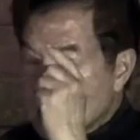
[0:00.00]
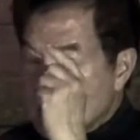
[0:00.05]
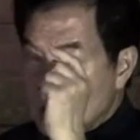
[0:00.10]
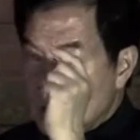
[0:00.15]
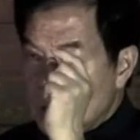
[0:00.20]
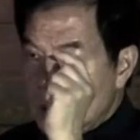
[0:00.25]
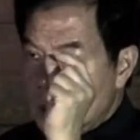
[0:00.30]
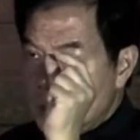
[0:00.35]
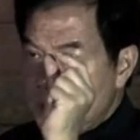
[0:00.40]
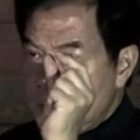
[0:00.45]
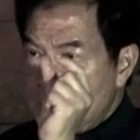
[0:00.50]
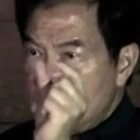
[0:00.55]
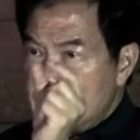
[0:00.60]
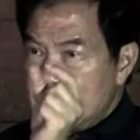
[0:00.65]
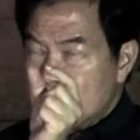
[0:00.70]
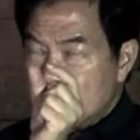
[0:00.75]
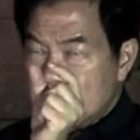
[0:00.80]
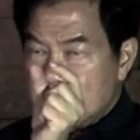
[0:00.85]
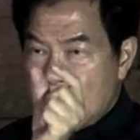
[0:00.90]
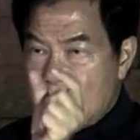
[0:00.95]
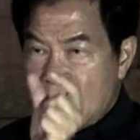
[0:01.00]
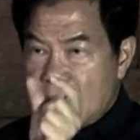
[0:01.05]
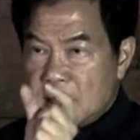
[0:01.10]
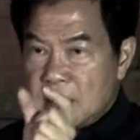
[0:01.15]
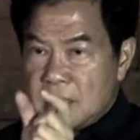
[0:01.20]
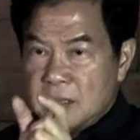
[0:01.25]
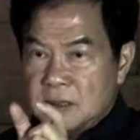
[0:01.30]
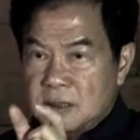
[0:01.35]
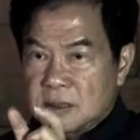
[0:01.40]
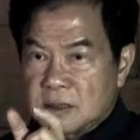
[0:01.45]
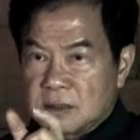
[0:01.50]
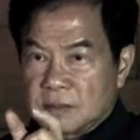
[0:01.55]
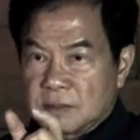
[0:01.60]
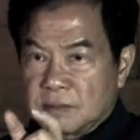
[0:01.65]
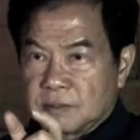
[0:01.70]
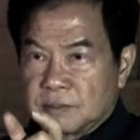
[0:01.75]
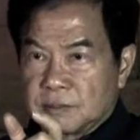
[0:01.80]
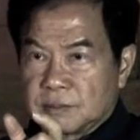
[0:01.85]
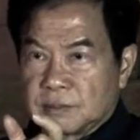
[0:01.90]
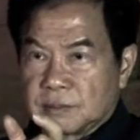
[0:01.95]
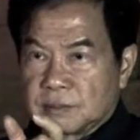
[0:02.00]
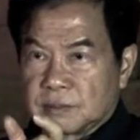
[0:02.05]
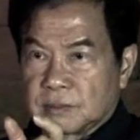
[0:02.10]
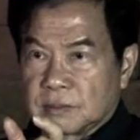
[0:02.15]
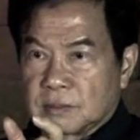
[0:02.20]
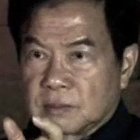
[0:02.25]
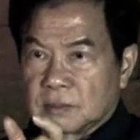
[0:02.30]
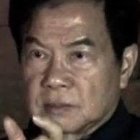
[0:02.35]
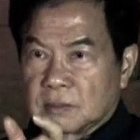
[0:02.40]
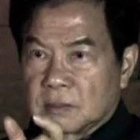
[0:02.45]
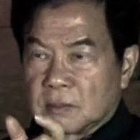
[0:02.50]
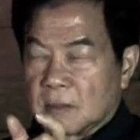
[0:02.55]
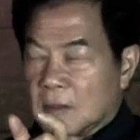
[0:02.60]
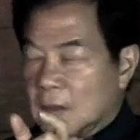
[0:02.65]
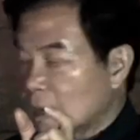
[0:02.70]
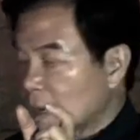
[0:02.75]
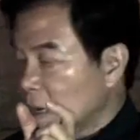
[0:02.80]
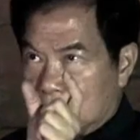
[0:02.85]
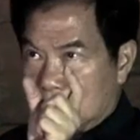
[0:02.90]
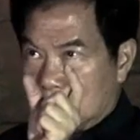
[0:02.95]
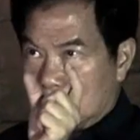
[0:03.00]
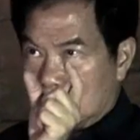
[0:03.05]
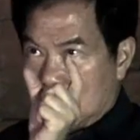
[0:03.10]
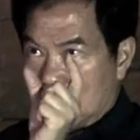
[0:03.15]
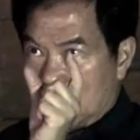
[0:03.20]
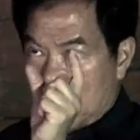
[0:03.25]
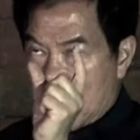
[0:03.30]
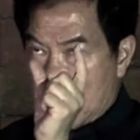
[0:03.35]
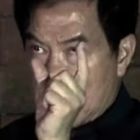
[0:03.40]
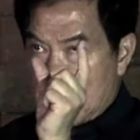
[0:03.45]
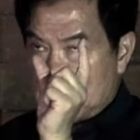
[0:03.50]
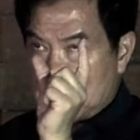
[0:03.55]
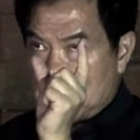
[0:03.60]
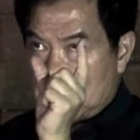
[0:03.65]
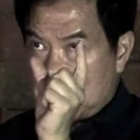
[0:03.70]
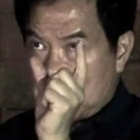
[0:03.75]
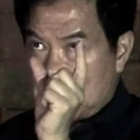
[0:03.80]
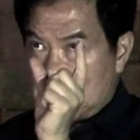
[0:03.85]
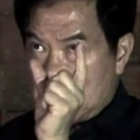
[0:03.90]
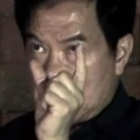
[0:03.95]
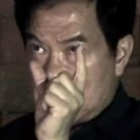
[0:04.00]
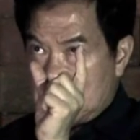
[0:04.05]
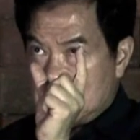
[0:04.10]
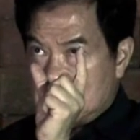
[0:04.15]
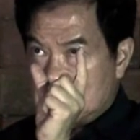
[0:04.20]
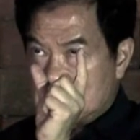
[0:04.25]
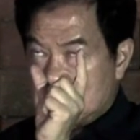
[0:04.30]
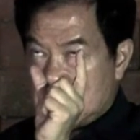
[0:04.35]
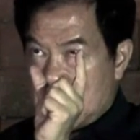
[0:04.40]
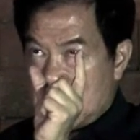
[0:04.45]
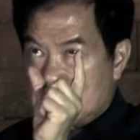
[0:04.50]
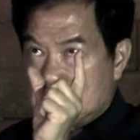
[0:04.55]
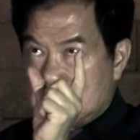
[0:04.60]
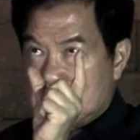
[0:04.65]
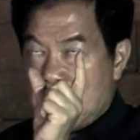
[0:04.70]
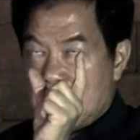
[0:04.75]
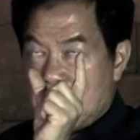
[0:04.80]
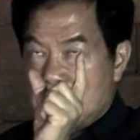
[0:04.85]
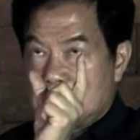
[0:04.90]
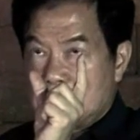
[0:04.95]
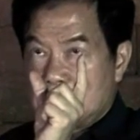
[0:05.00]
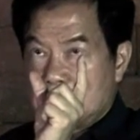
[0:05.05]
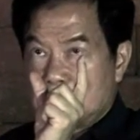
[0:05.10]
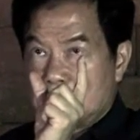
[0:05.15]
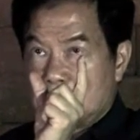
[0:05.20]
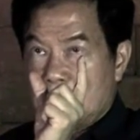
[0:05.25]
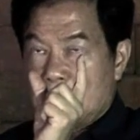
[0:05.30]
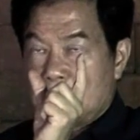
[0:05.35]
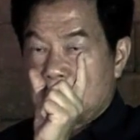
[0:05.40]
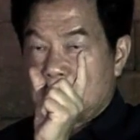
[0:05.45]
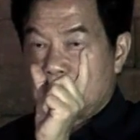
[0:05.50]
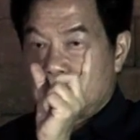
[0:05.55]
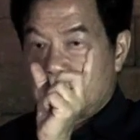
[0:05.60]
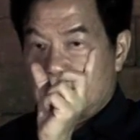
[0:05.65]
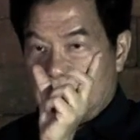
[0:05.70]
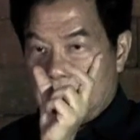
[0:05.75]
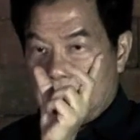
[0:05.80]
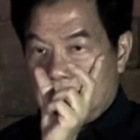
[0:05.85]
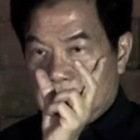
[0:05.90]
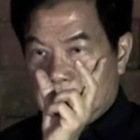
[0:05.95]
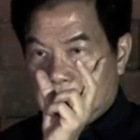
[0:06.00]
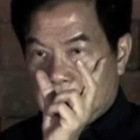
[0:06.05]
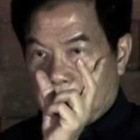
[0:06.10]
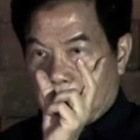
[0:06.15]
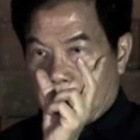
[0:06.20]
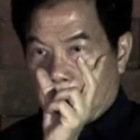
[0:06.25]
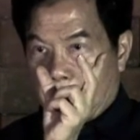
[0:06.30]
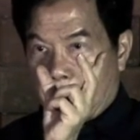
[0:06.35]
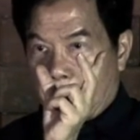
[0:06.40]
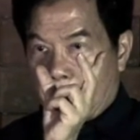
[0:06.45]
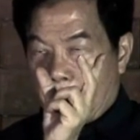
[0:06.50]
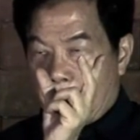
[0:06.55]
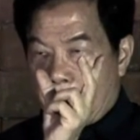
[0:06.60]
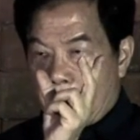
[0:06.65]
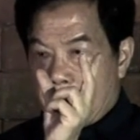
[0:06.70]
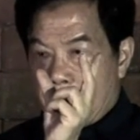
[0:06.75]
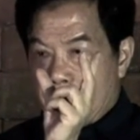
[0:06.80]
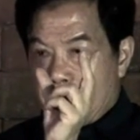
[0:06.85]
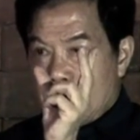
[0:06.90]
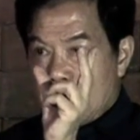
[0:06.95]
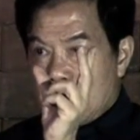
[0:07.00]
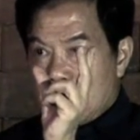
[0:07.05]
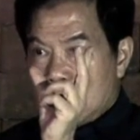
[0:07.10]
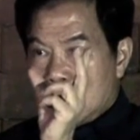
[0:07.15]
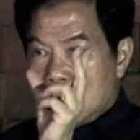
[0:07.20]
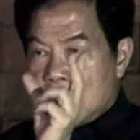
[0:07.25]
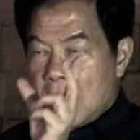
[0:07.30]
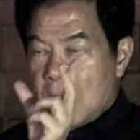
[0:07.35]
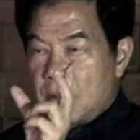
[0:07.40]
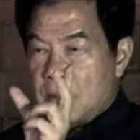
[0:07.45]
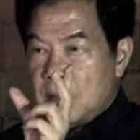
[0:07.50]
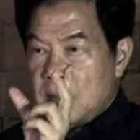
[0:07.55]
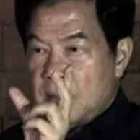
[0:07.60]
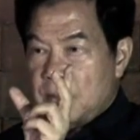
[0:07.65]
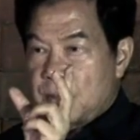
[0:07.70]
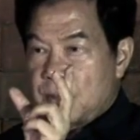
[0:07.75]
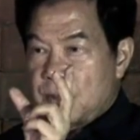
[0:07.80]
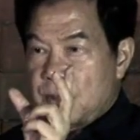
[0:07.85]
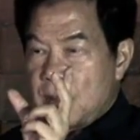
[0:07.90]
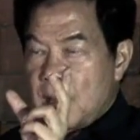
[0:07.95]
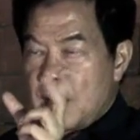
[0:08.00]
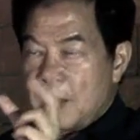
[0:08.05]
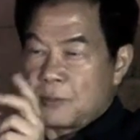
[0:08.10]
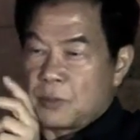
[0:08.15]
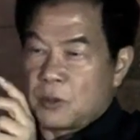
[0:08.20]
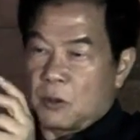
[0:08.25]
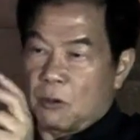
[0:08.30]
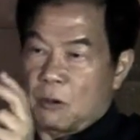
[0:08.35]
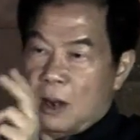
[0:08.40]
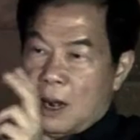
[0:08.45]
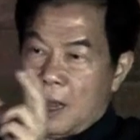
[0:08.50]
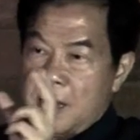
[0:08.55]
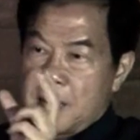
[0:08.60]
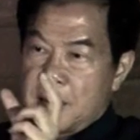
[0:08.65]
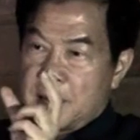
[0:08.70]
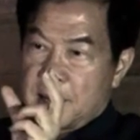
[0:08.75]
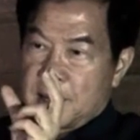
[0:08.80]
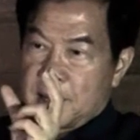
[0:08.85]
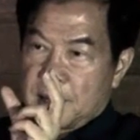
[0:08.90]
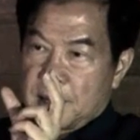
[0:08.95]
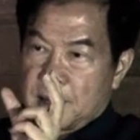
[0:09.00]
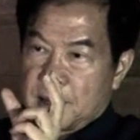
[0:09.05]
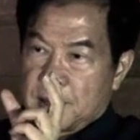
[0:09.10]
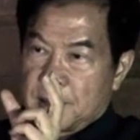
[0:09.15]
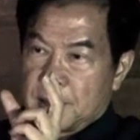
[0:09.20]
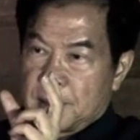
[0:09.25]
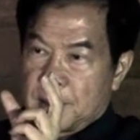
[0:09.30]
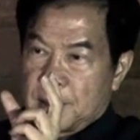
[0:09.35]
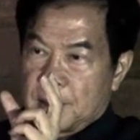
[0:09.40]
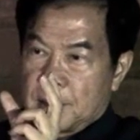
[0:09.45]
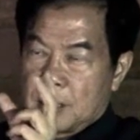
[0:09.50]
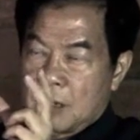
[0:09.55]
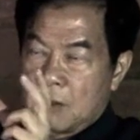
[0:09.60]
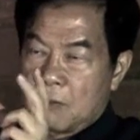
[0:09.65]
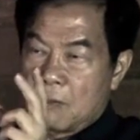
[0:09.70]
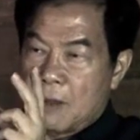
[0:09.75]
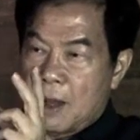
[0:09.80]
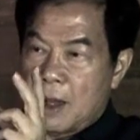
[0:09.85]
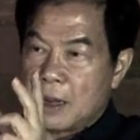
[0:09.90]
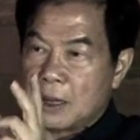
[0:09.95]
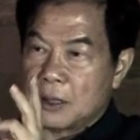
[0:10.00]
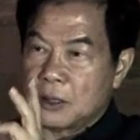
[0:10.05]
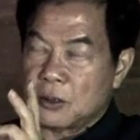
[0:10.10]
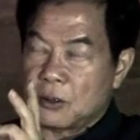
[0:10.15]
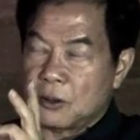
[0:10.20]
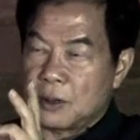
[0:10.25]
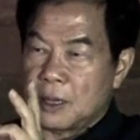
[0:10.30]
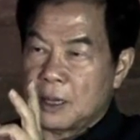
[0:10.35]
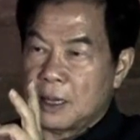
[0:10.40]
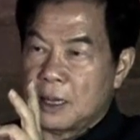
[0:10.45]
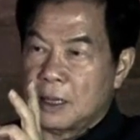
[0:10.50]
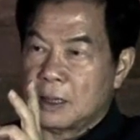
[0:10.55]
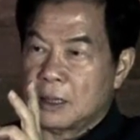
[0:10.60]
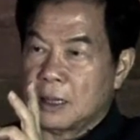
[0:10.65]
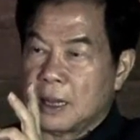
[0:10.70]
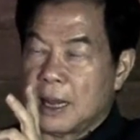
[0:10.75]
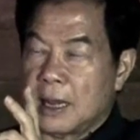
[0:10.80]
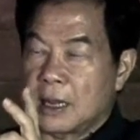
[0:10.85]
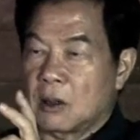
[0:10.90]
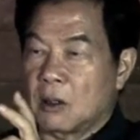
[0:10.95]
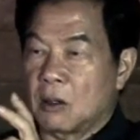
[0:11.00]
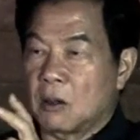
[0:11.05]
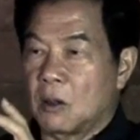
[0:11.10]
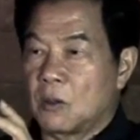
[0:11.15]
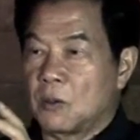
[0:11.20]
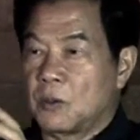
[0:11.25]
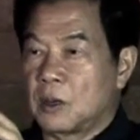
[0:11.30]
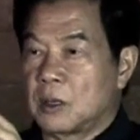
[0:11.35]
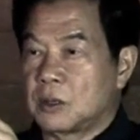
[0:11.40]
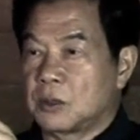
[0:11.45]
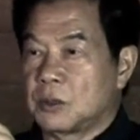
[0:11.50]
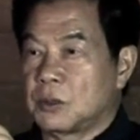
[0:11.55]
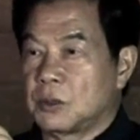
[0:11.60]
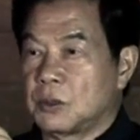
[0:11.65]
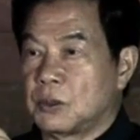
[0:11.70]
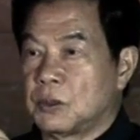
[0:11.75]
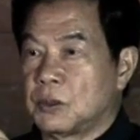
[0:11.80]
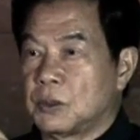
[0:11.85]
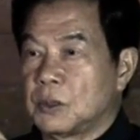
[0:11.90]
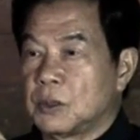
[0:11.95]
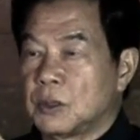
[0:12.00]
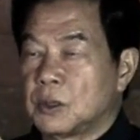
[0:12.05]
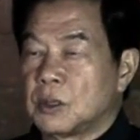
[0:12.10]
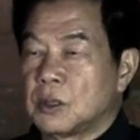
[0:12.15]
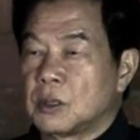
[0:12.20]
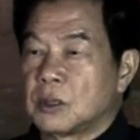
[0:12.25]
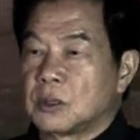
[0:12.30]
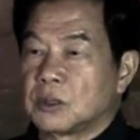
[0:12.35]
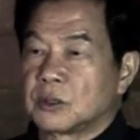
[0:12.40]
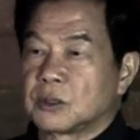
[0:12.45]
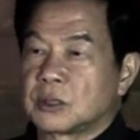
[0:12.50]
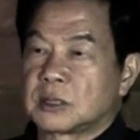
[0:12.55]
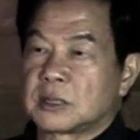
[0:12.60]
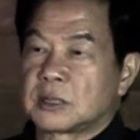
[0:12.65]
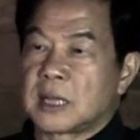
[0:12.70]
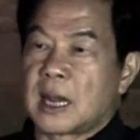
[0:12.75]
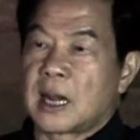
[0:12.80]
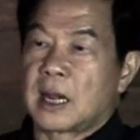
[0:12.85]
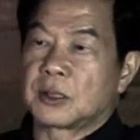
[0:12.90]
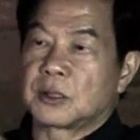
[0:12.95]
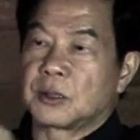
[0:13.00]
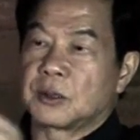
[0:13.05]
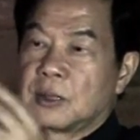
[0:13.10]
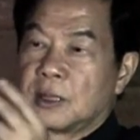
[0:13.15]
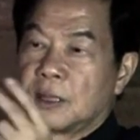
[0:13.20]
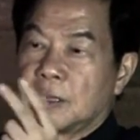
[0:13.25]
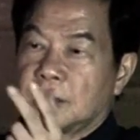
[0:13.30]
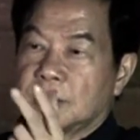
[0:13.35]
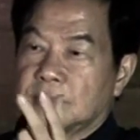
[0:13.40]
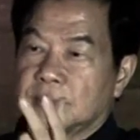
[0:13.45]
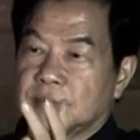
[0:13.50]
When we in the darkness, the melatonins are started to accumulate. Now, if you have no light, the melatonin cannot convert to serotonin.